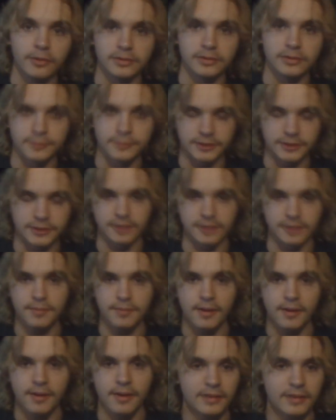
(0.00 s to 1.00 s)
who was
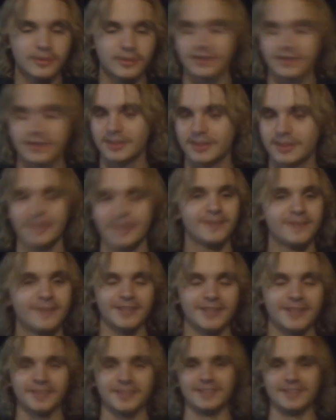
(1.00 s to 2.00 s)
Muslim. He was
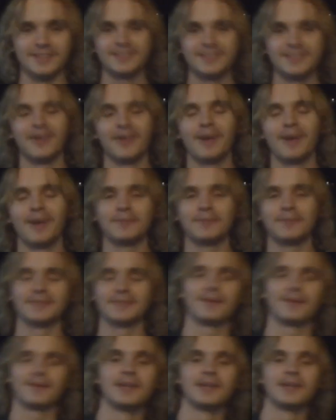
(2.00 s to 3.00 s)
actually so happy
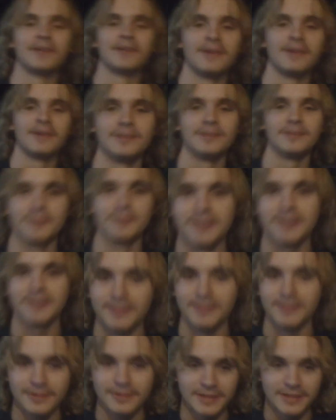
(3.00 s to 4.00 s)
to find out that I was
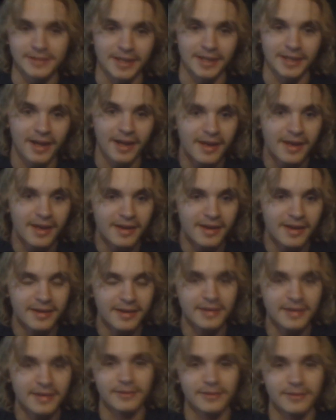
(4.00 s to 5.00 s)
Muslim.
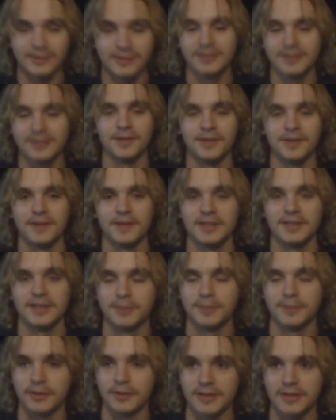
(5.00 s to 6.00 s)
He was so nice
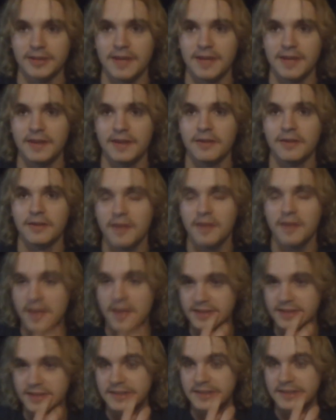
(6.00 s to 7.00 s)
about it. And then on the
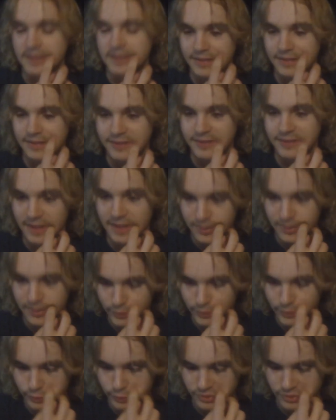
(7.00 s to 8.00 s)
next Eid after that,
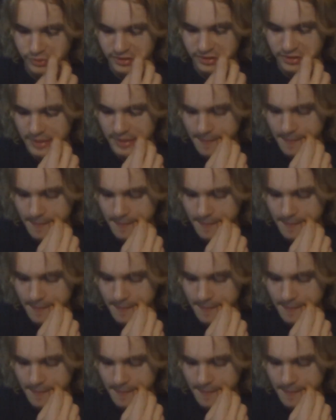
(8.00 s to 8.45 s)
which was,